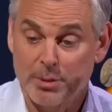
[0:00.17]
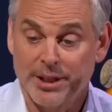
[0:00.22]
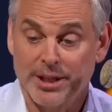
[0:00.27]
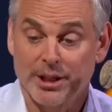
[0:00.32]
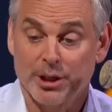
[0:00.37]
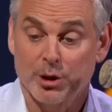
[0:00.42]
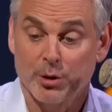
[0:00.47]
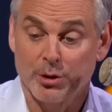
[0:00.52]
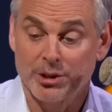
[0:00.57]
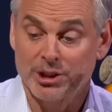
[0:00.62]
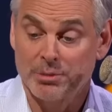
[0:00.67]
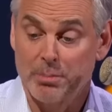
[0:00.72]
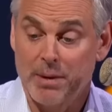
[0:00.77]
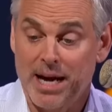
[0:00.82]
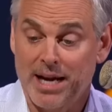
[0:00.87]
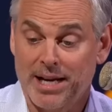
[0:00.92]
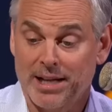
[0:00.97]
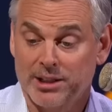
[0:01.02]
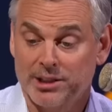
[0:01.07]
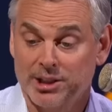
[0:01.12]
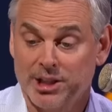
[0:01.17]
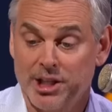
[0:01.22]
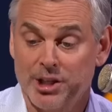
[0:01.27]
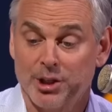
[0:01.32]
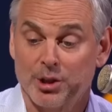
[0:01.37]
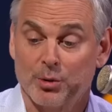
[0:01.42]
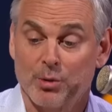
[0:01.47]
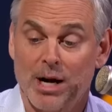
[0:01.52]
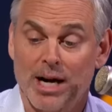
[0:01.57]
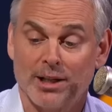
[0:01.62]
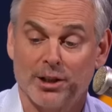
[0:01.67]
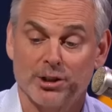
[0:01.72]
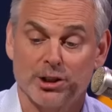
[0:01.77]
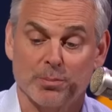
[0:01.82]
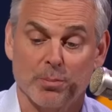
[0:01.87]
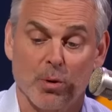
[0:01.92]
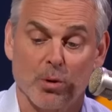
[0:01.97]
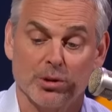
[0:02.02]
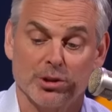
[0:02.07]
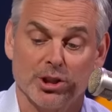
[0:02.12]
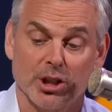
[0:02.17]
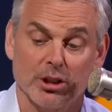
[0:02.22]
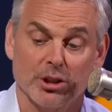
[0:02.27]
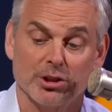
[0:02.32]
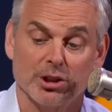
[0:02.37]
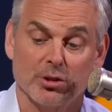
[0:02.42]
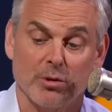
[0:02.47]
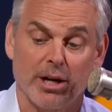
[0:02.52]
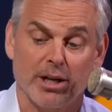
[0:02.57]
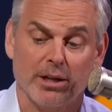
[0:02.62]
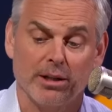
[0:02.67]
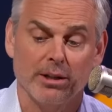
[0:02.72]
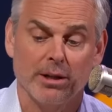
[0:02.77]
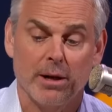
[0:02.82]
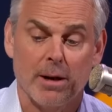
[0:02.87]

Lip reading: bring in Chris Mannix, senior writer, Sports Illustrated.